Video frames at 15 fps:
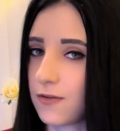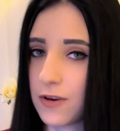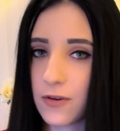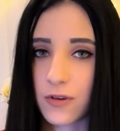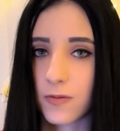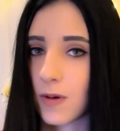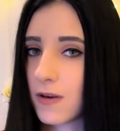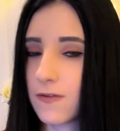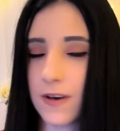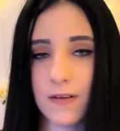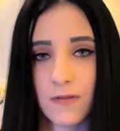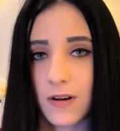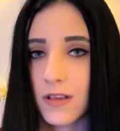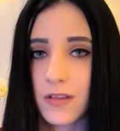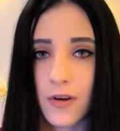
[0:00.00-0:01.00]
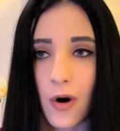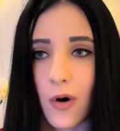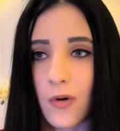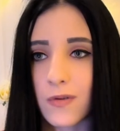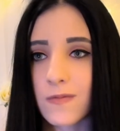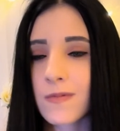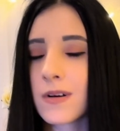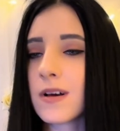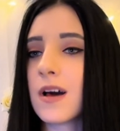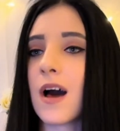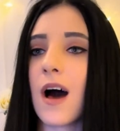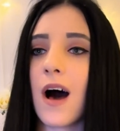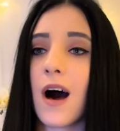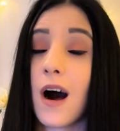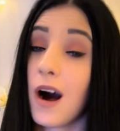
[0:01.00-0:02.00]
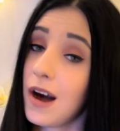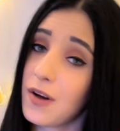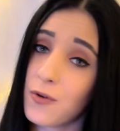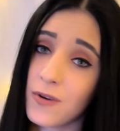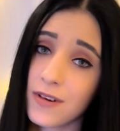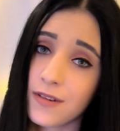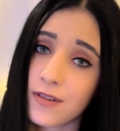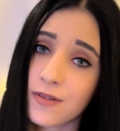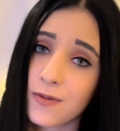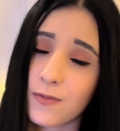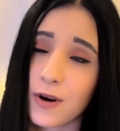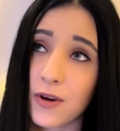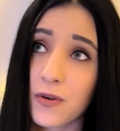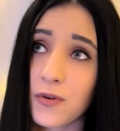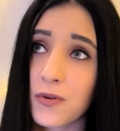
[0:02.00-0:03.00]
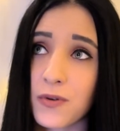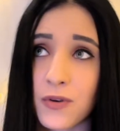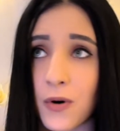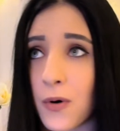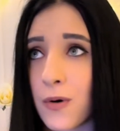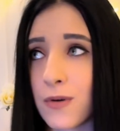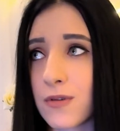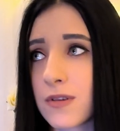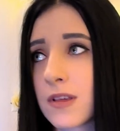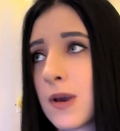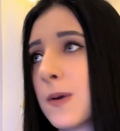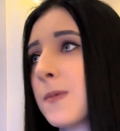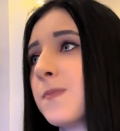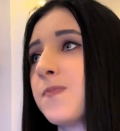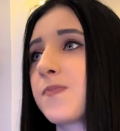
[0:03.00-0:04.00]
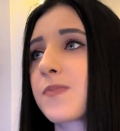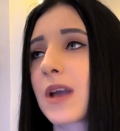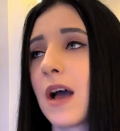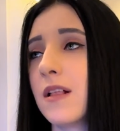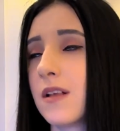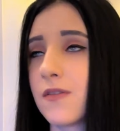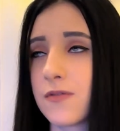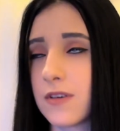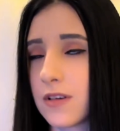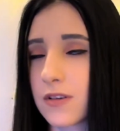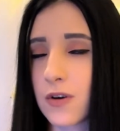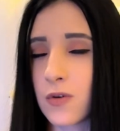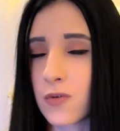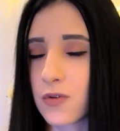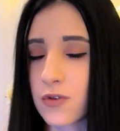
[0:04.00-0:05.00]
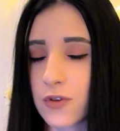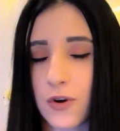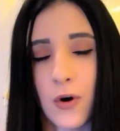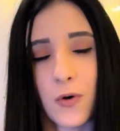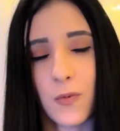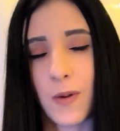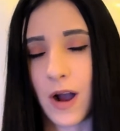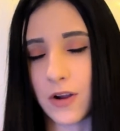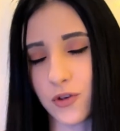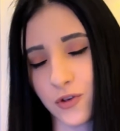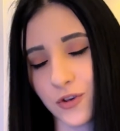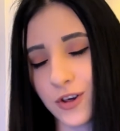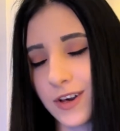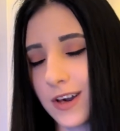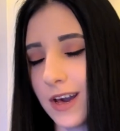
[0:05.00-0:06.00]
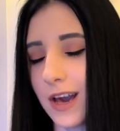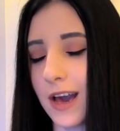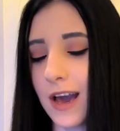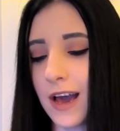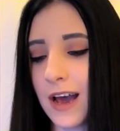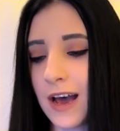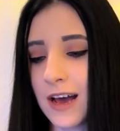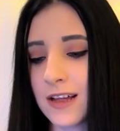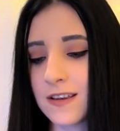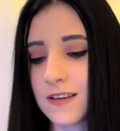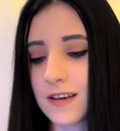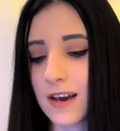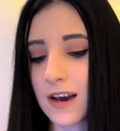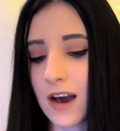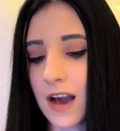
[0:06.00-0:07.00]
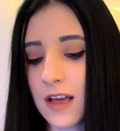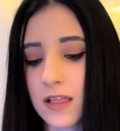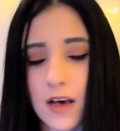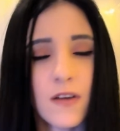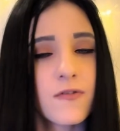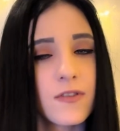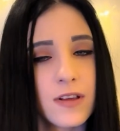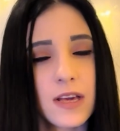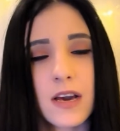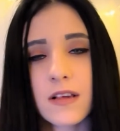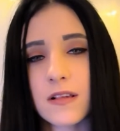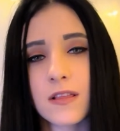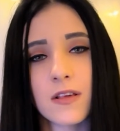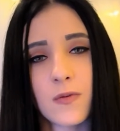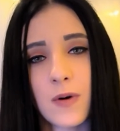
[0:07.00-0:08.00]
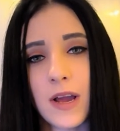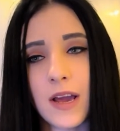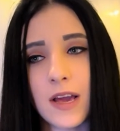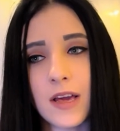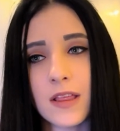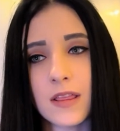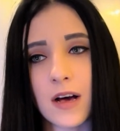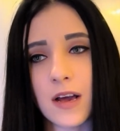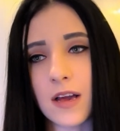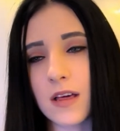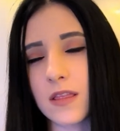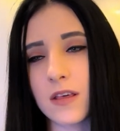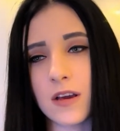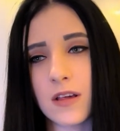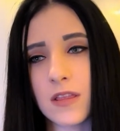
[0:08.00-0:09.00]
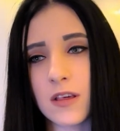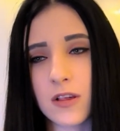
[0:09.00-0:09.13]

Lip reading: used my favorite song, Iris by Goo Goo Dolls. I love this song so much, and I loved, yes, the way like the